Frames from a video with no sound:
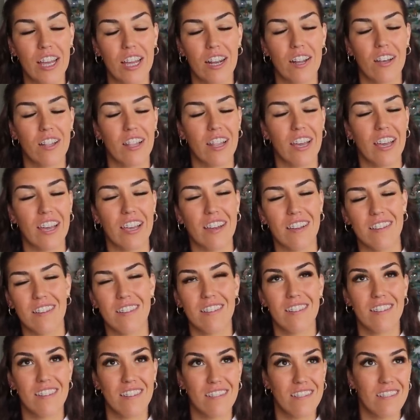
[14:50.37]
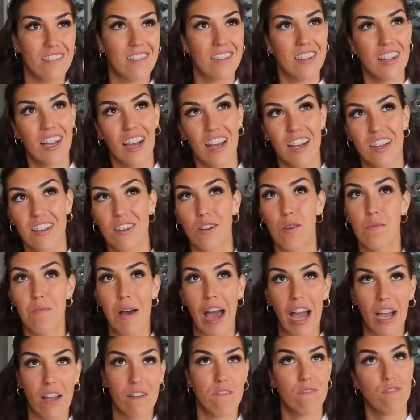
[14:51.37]
And I'll like kind of go
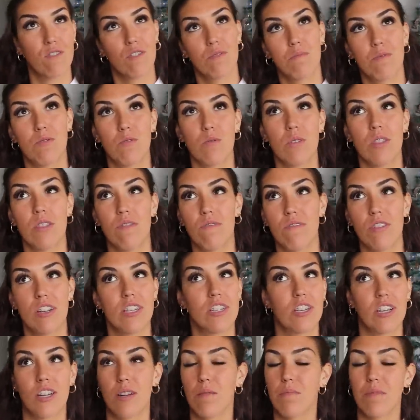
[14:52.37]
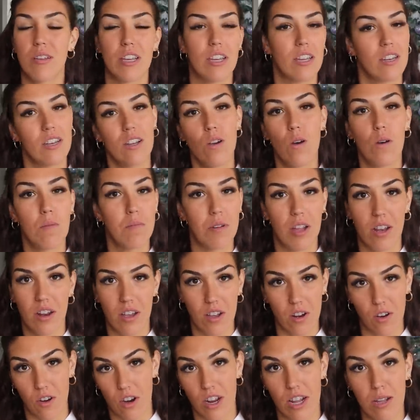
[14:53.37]
back and forth between the fridge and I'm like, no, I'm not
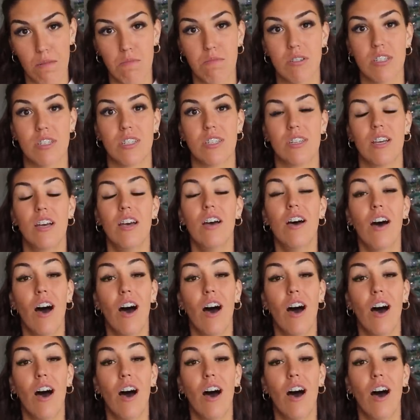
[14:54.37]
hungry. I'm just